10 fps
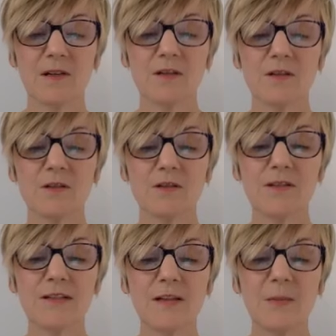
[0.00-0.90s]
So
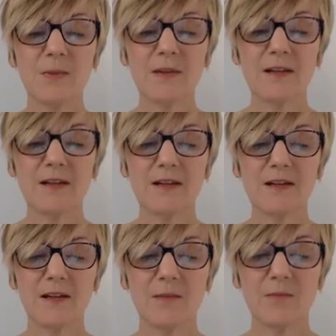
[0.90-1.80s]
deepening
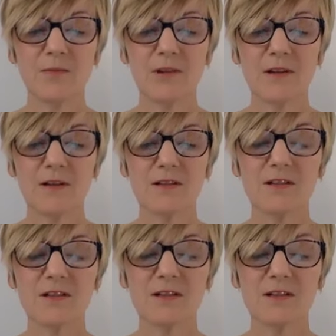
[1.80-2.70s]
the in-breath,
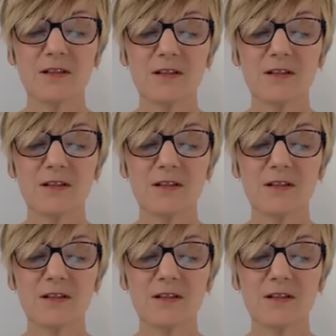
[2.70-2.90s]
just